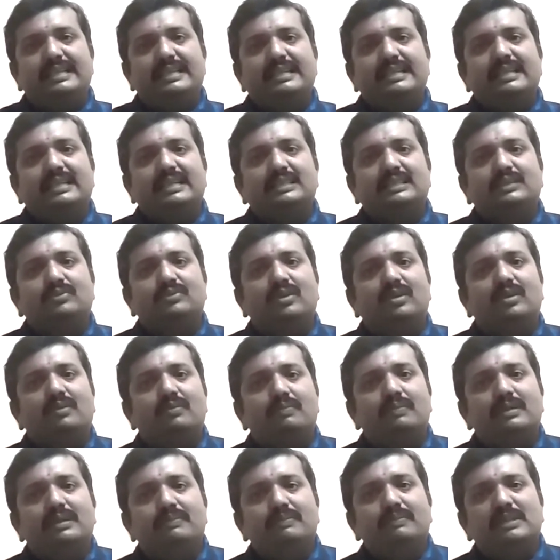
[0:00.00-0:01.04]
areas for
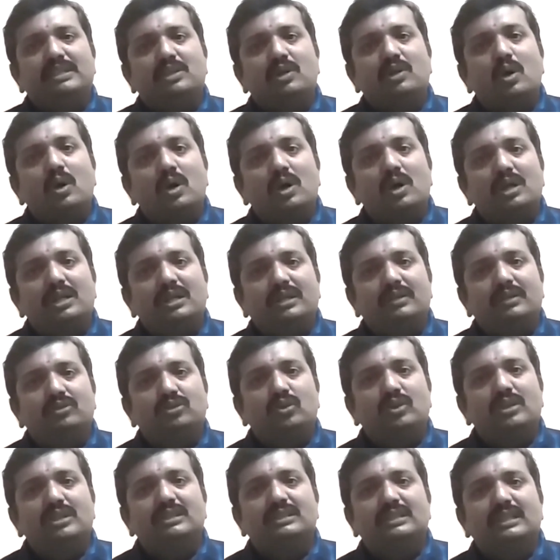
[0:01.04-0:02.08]
majority of
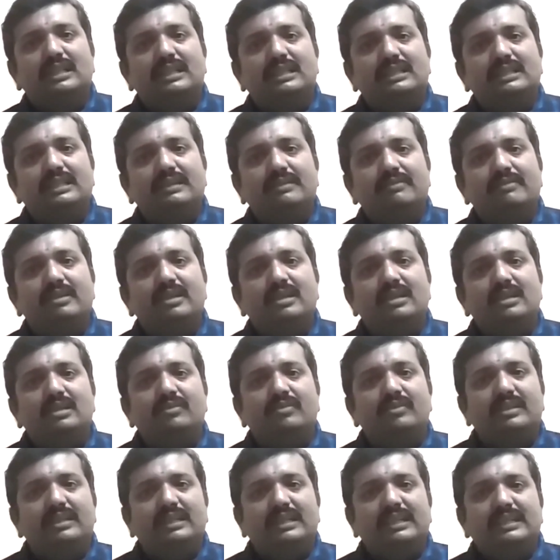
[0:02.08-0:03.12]
students are in the world
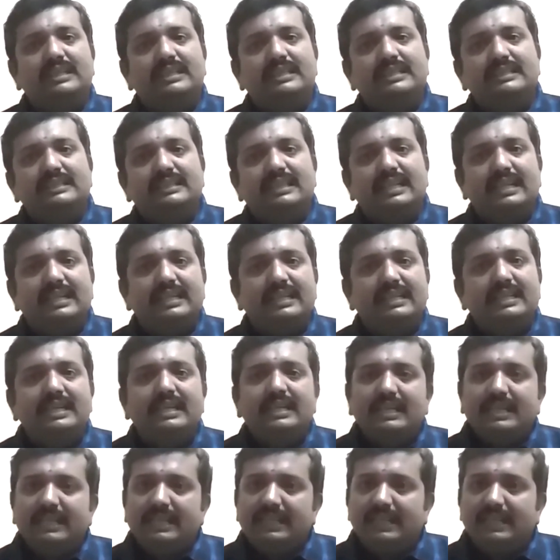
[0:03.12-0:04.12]
of drug design,